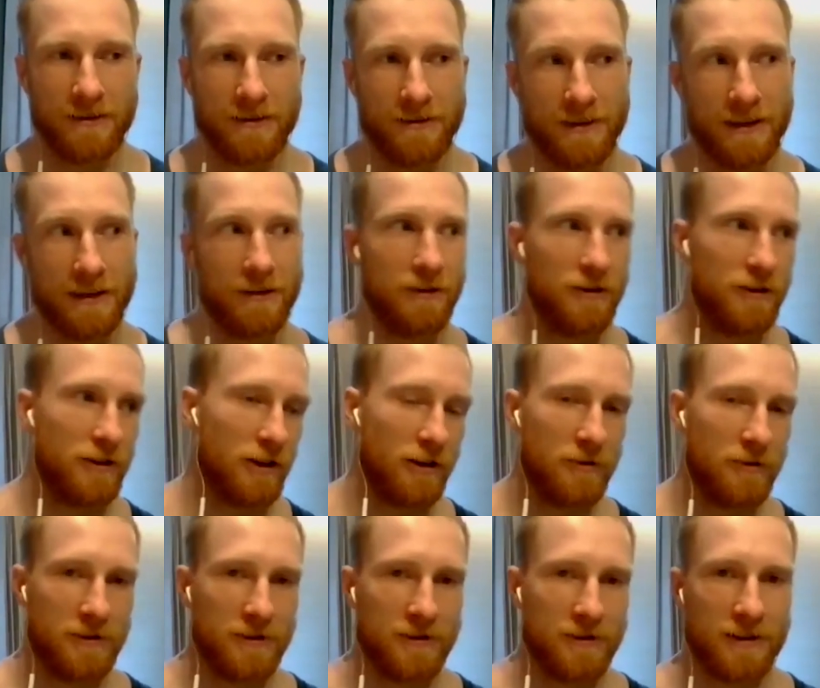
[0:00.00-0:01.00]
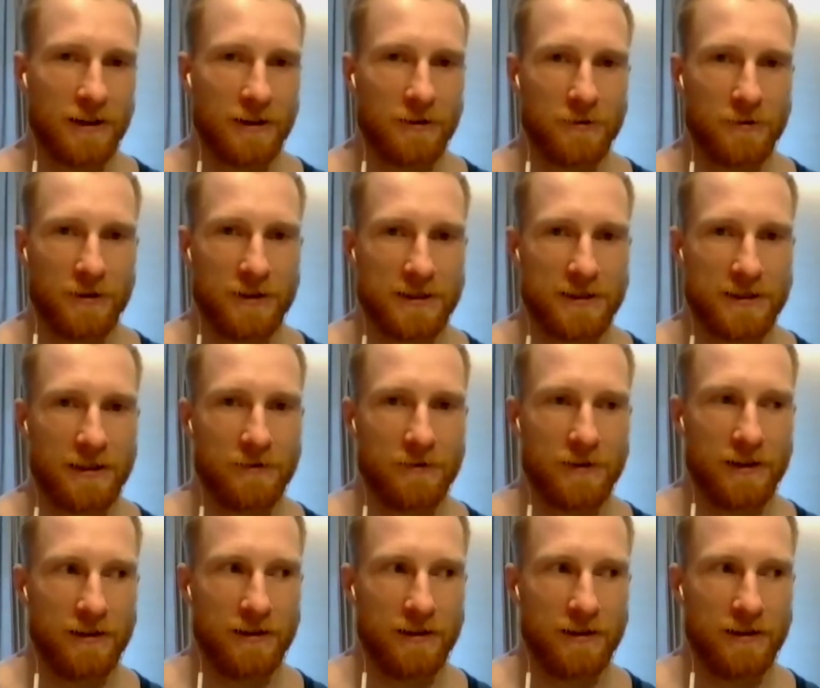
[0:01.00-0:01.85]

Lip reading: Then you go and get all your stuff,